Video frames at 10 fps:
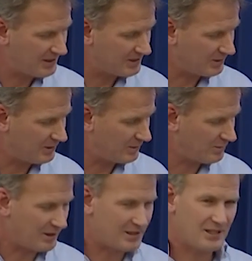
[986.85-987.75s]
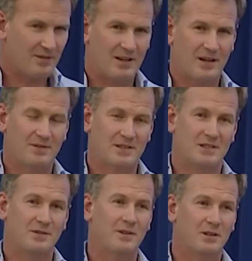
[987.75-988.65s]
So quality of life is a
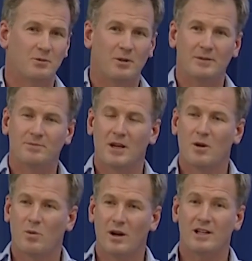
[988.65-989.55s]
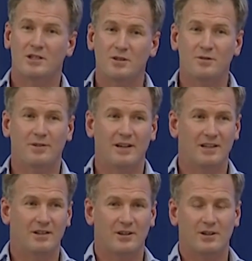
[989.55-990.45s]
difficult one. What I do
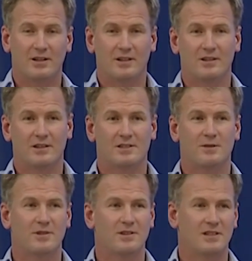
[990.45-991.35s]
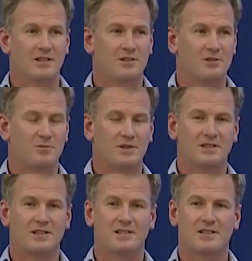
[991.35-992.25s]
find though in, in some of those
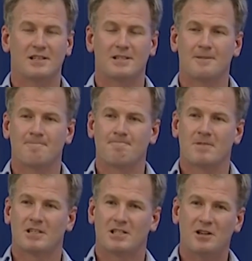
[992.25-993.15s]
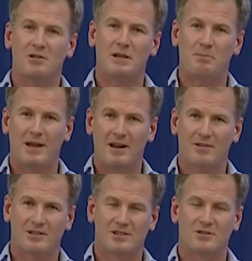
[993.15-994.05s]
instruments is that generally
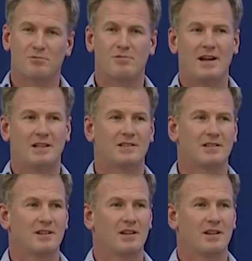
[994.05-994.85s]
parents rate